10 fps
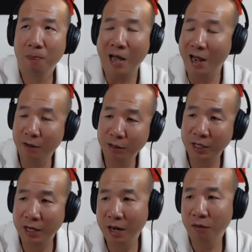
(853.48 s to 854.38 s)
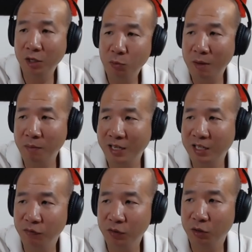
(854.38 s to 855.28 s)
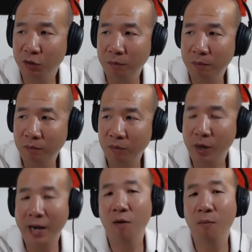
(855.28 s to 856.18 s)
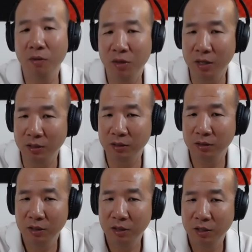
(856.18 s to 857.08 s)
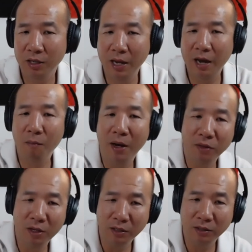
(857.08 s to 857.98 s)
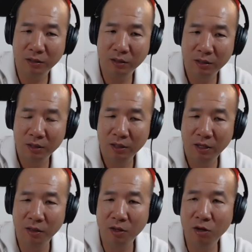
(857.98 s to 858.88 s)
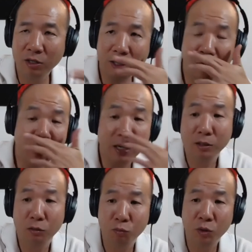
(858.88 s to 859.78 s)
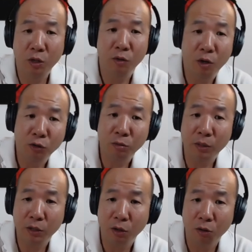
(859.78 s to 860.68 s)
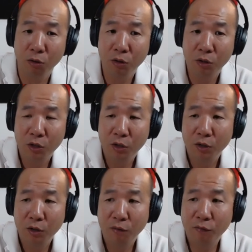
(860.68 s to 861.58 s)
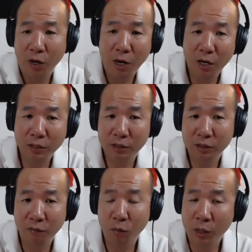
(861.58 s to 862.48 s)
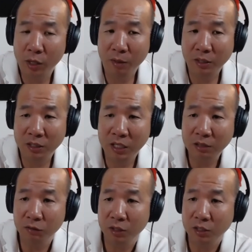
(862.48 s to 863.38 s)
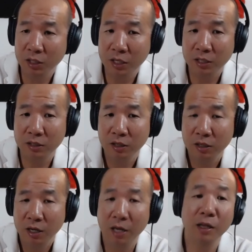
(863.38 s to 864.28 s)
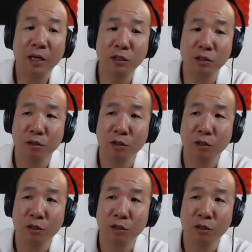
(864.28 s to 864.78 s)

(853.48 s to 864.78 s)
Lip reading: I understand how this may be difficult. Well, how about this? And how about this? And then you can say, because the ultimate goal for us, if we're going to be successful, is this, unless